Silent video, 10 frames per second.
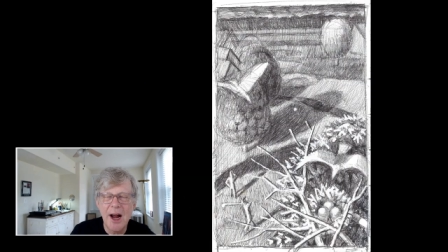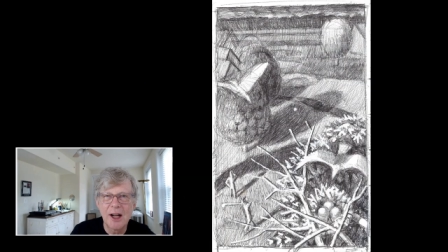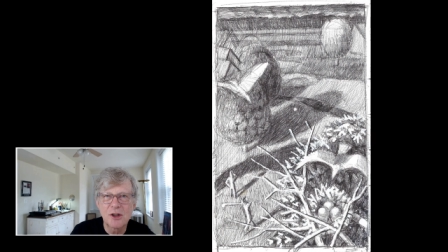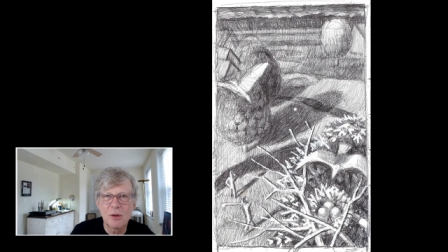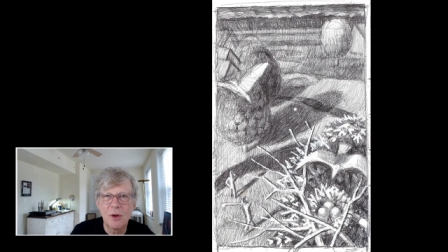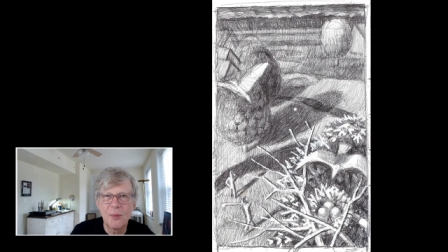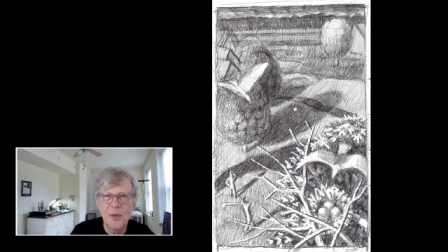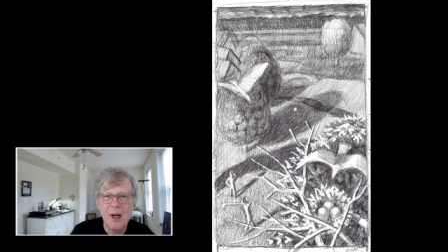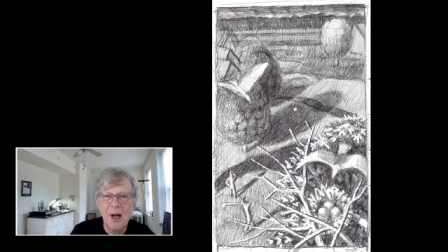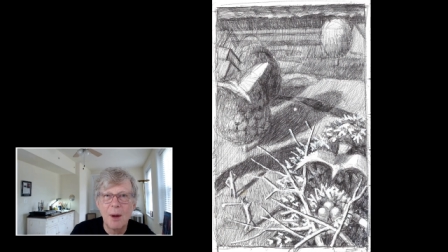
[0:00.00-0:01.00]
natural.
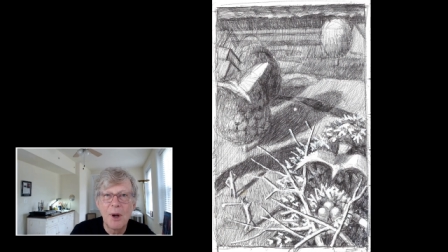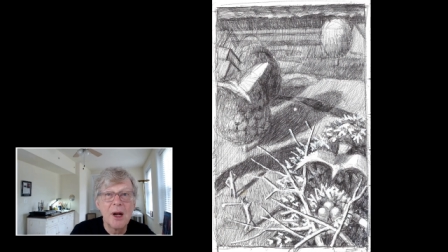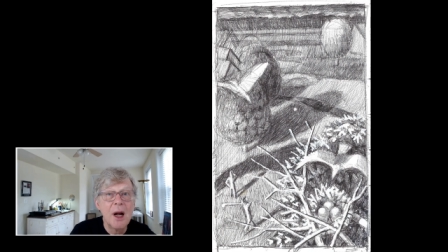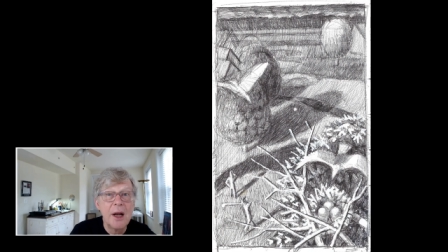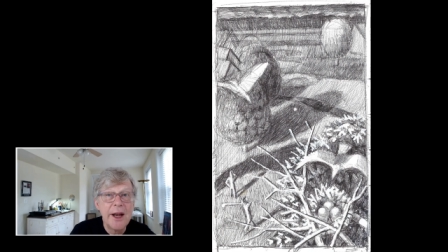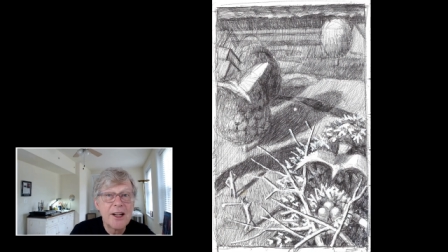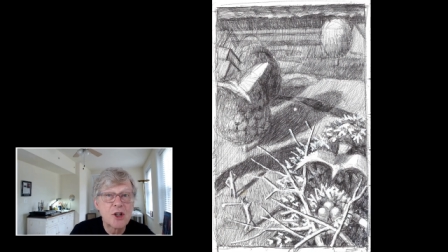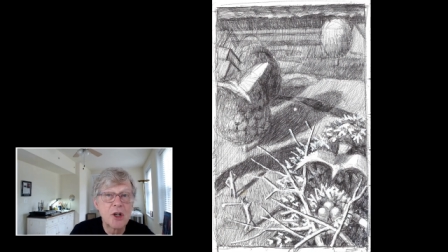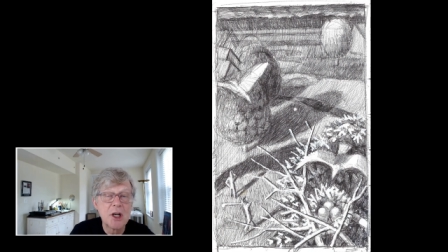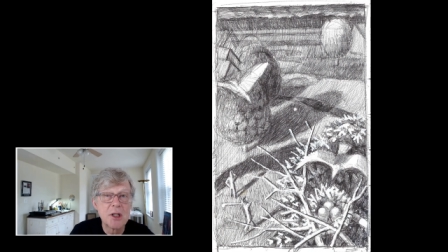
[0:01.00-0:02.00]
But
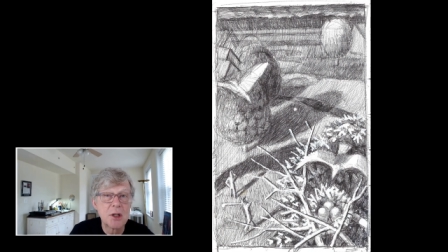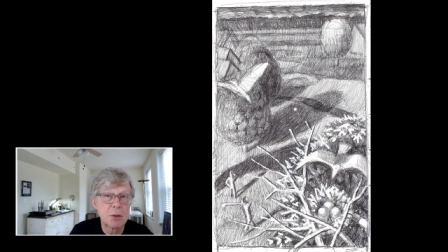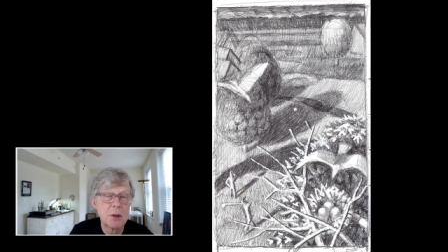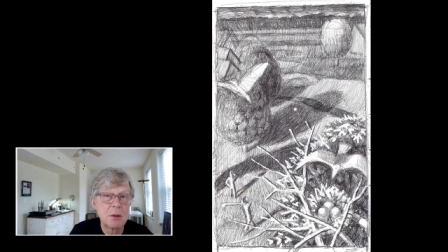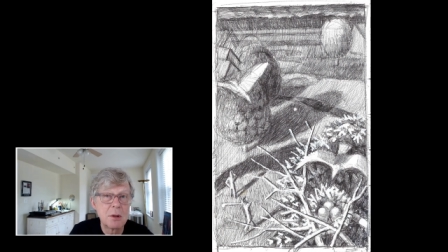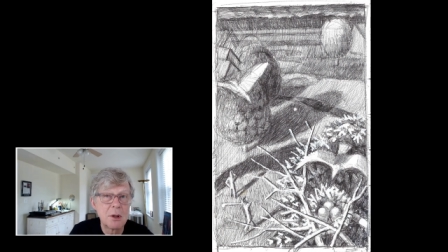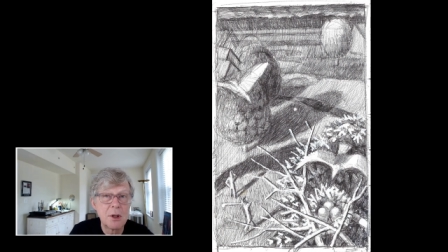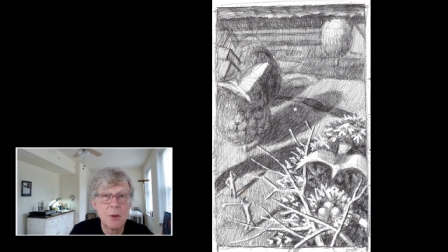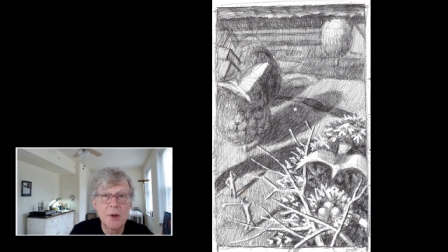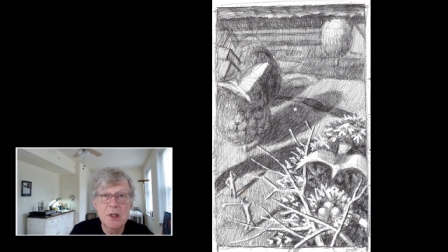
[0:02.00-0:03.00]
nature does intrude,
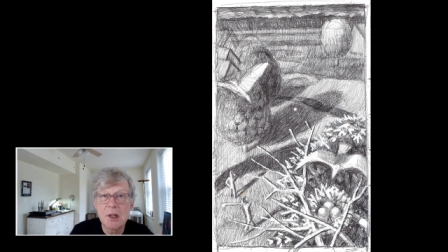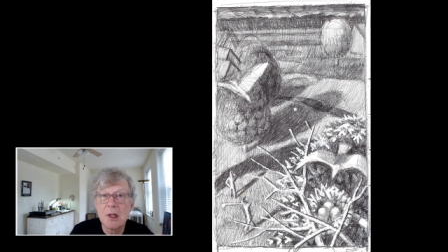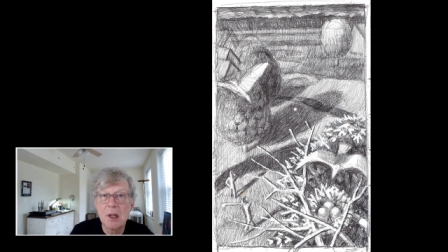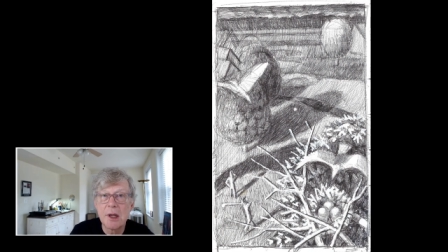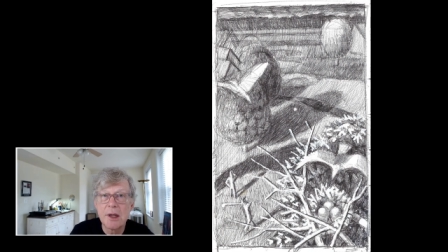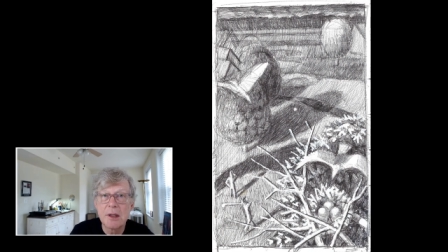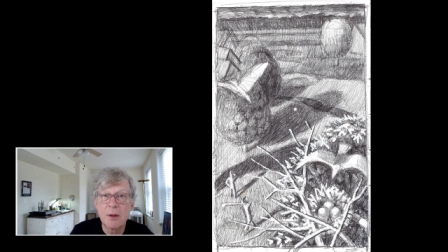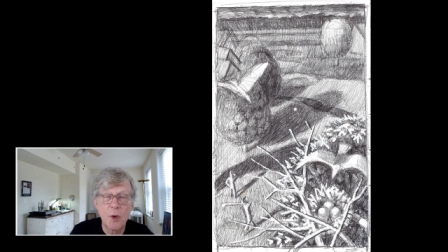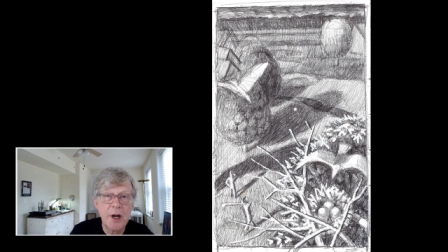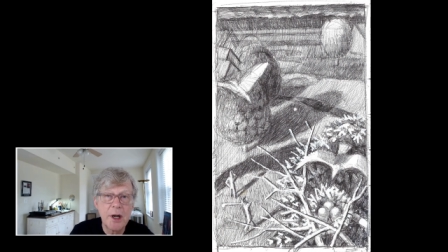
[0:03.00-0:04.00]
you know, with sunlight
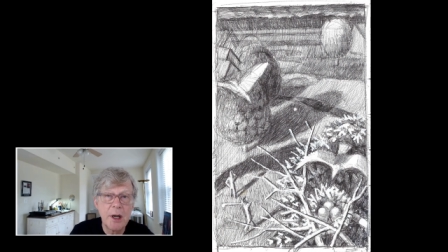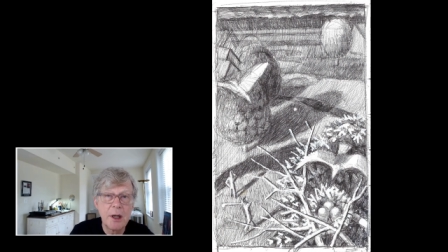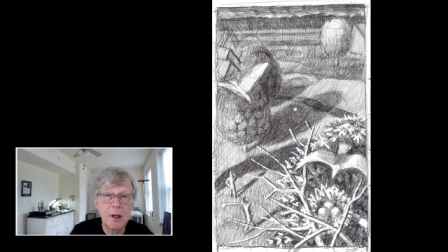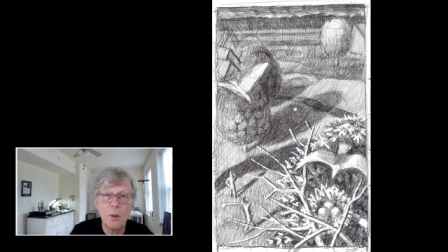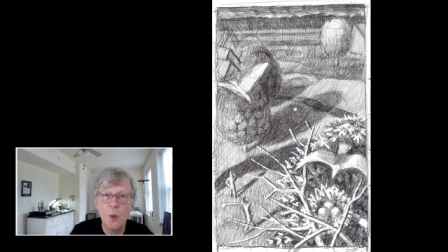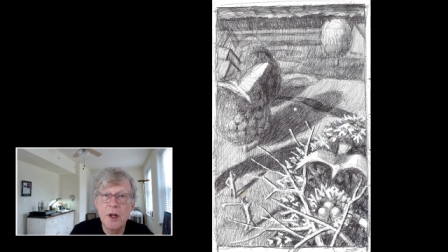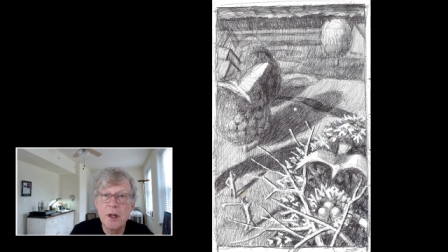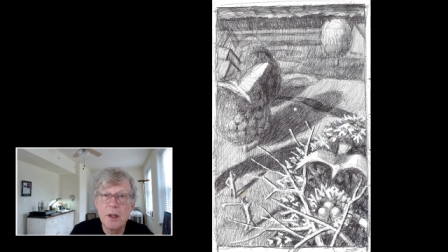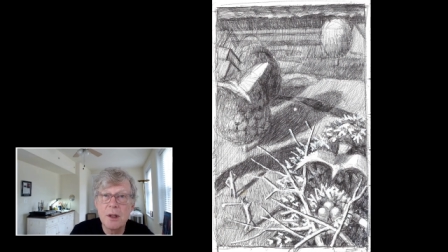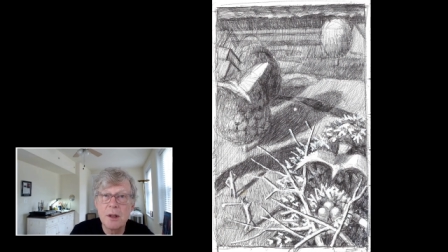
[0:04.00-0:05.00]
and rain and
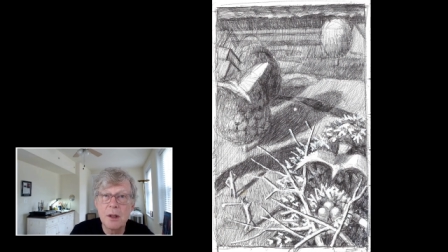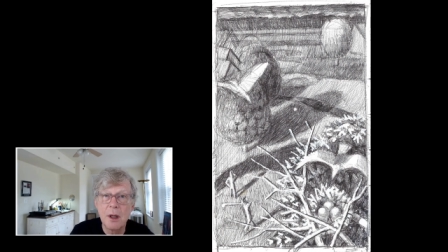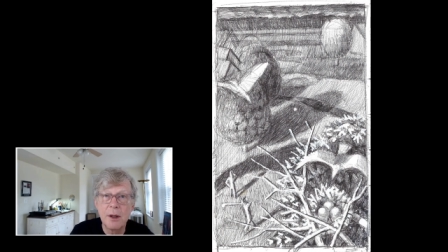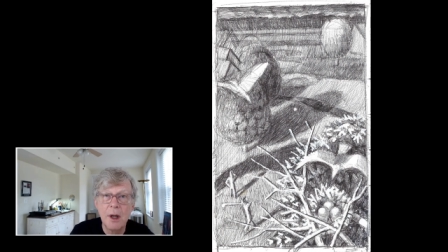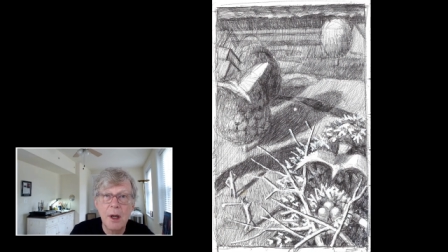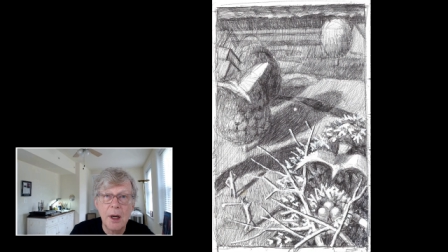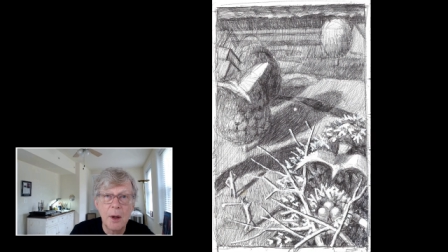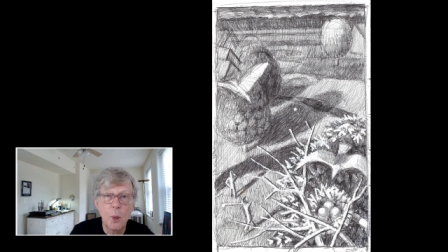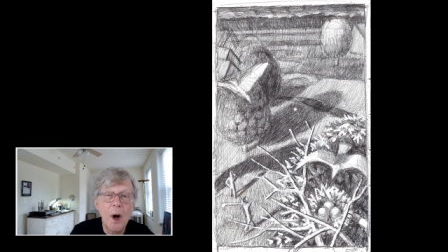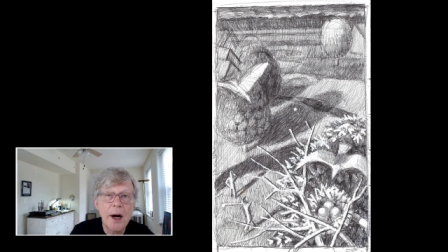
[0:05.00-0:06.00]
wind and,
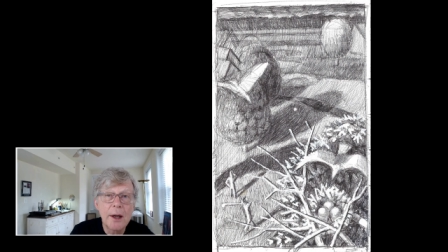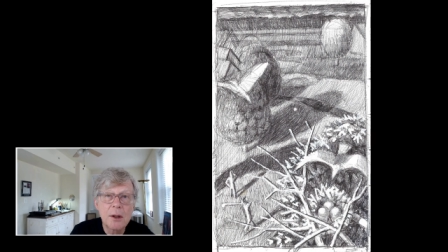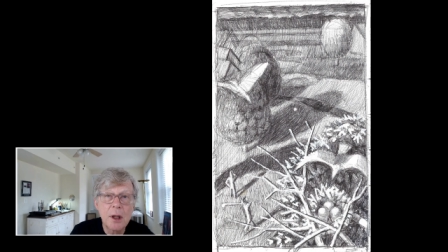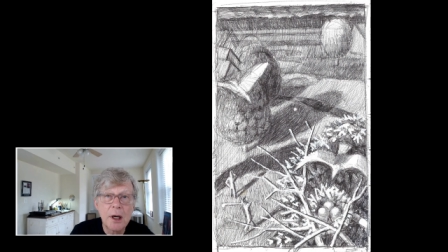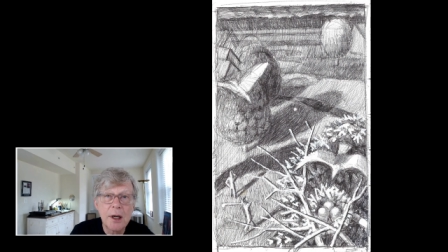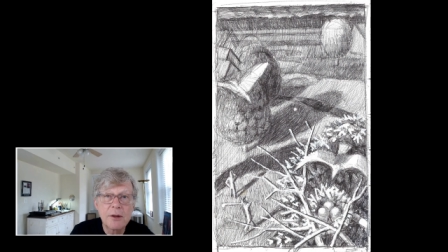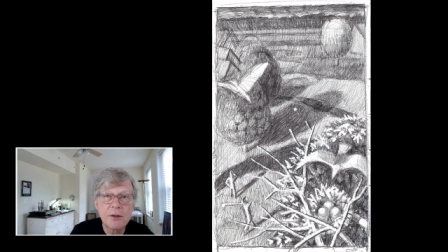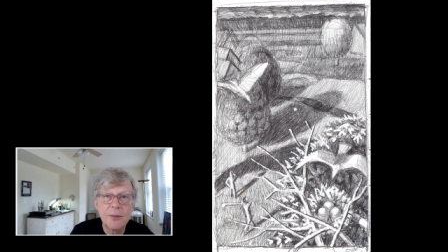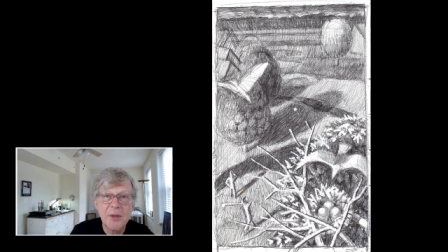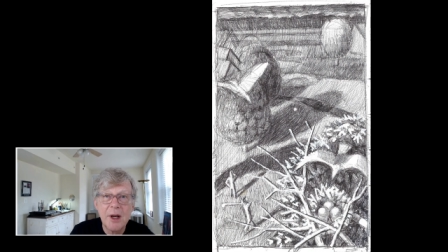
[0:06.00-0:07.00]
and wildlife.